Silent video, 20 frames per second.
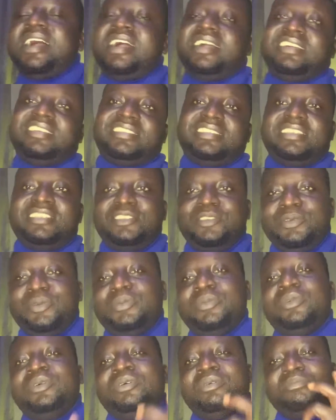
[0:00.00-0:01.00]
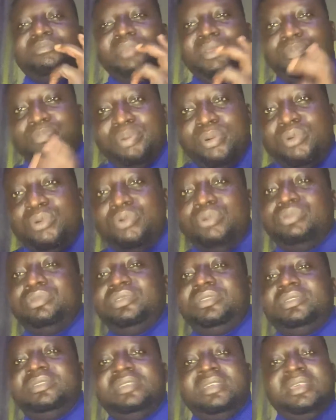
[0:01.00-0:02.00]
asking you. Be bold,
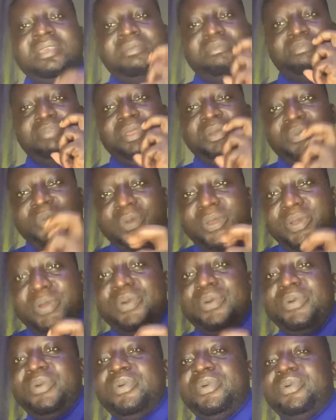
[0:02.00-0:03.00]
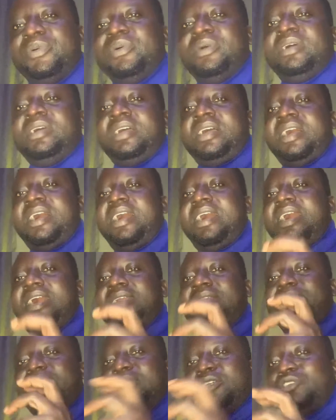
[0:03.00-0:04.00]
be real,
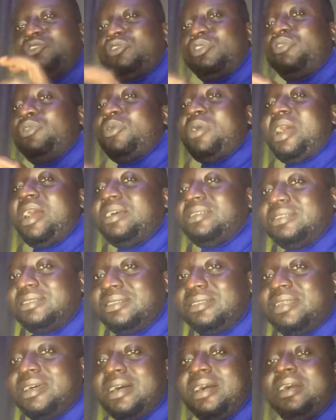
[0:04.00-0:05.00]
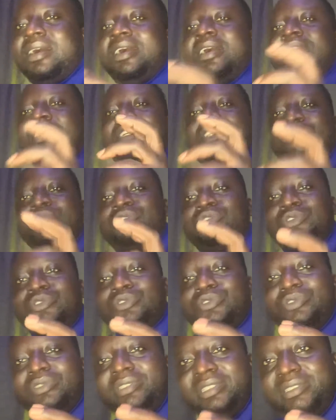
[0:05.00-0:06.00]
and make sure you answer
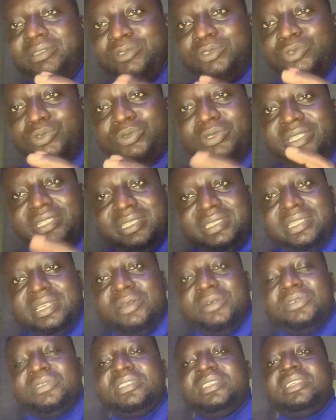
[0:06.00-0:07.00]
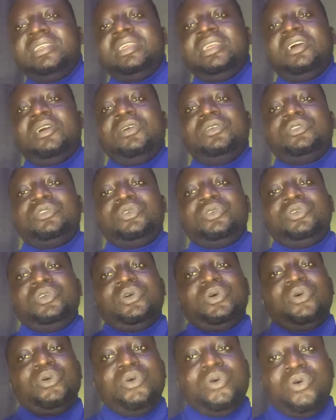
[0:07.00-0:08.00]
to details onto
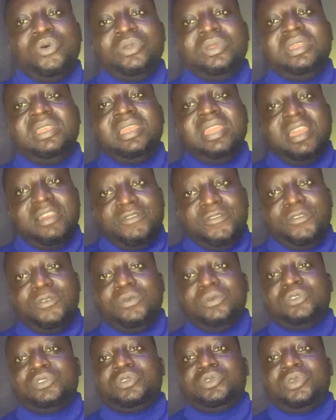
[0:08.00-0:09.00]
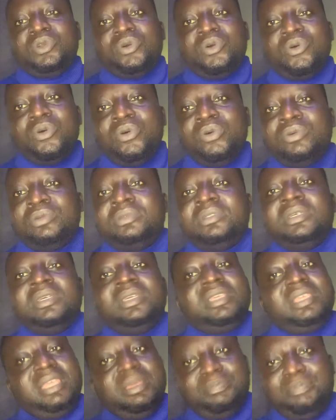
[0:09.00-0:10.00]
your own level, to your own
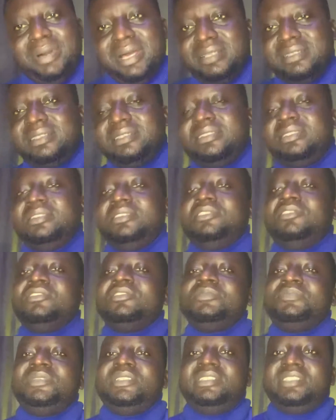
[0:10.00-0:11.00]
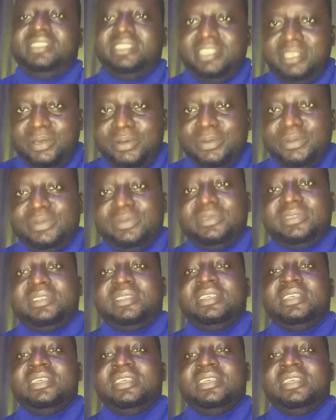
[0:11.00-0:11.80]
capacity. Just be details.